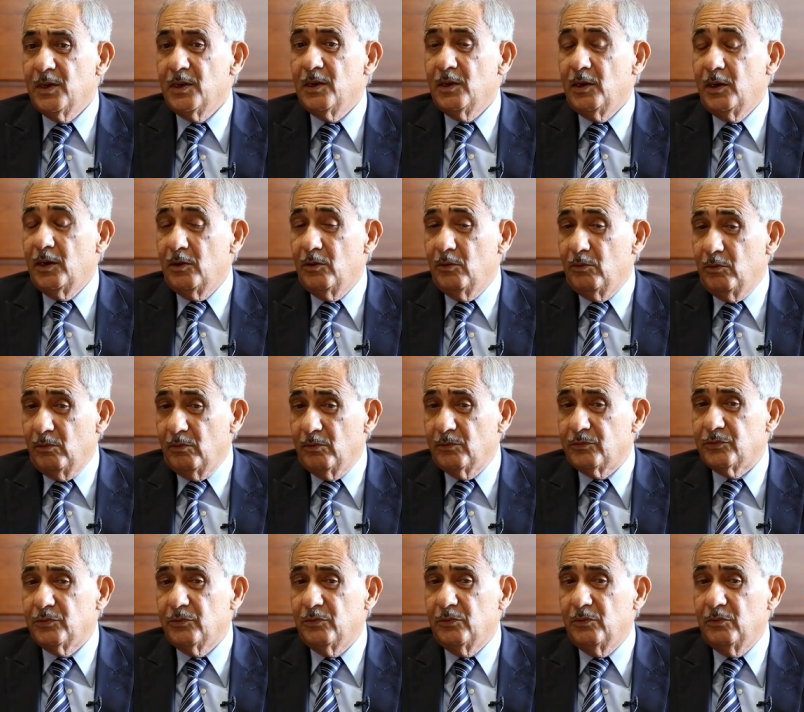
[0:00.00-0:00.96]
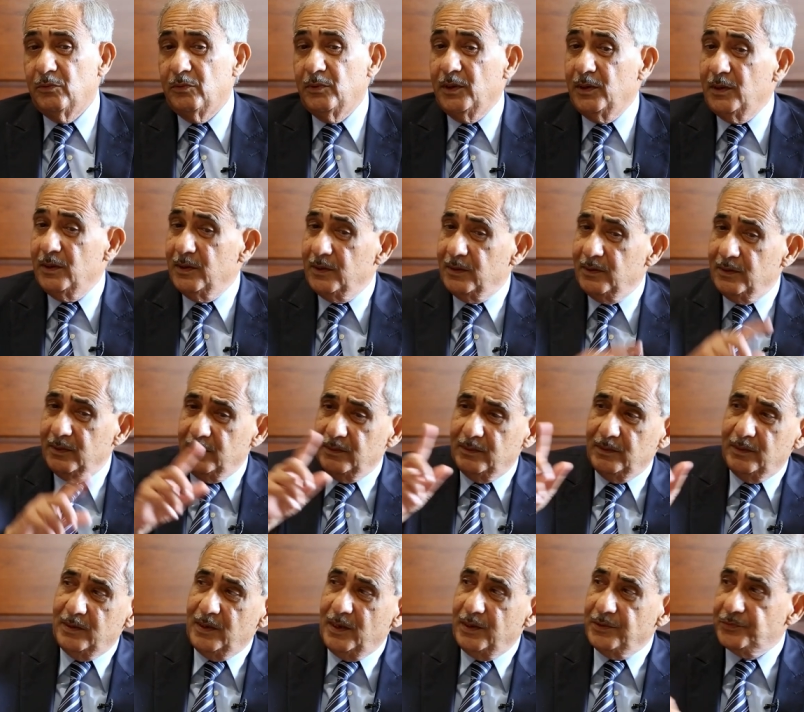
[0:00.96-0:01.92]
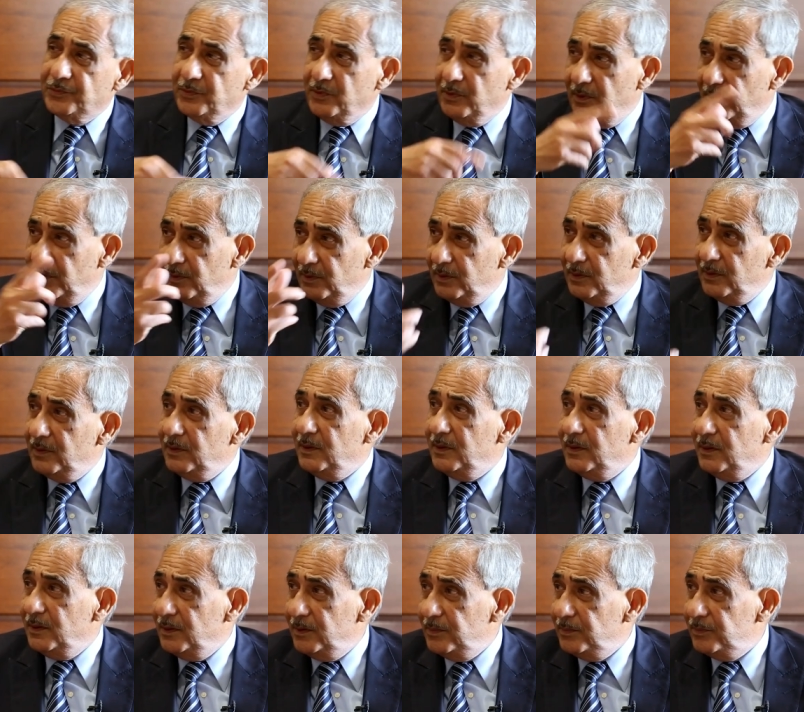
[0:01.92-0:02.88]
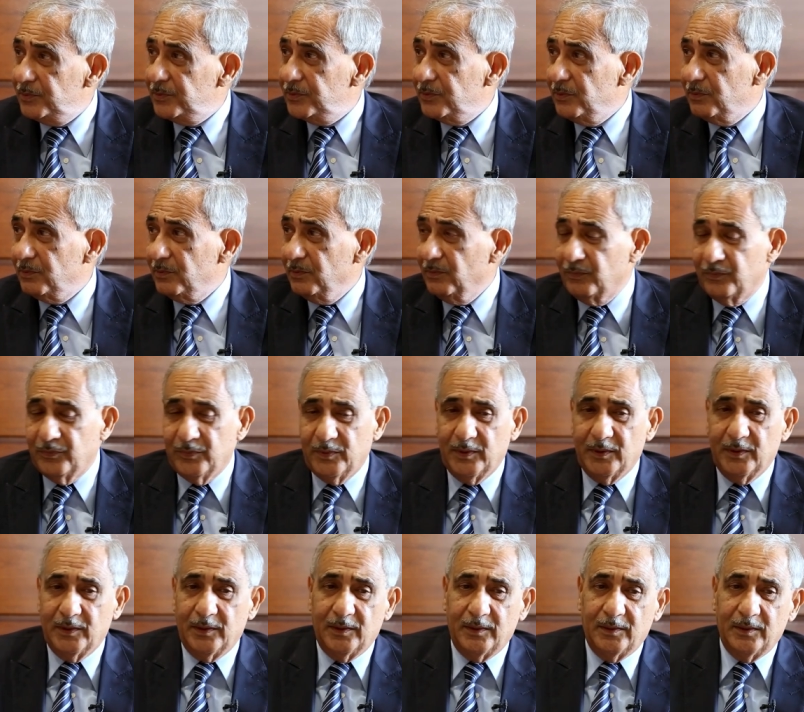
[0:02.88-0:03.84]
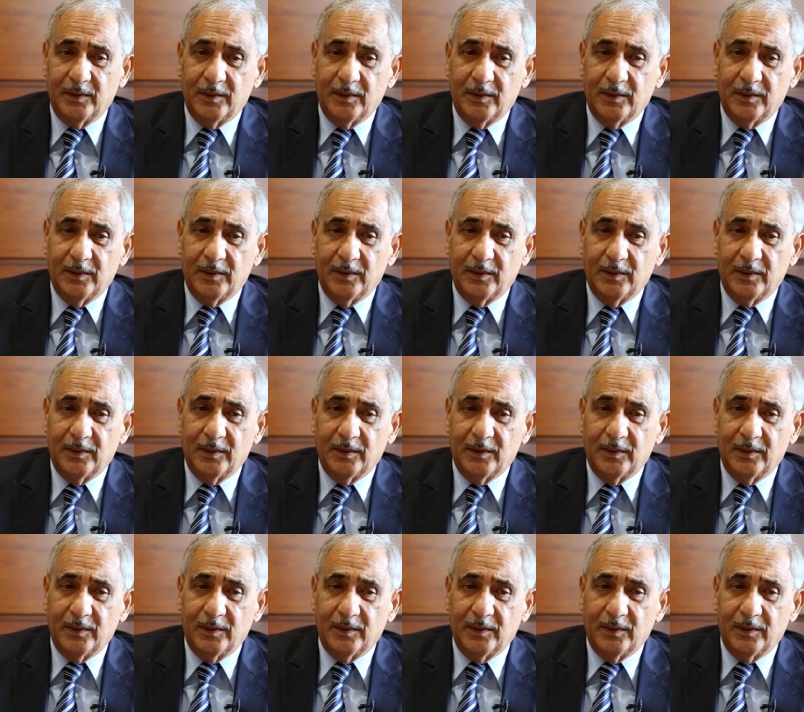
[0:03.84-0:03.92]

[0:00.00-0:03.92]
and also in the national uh, sort of uh,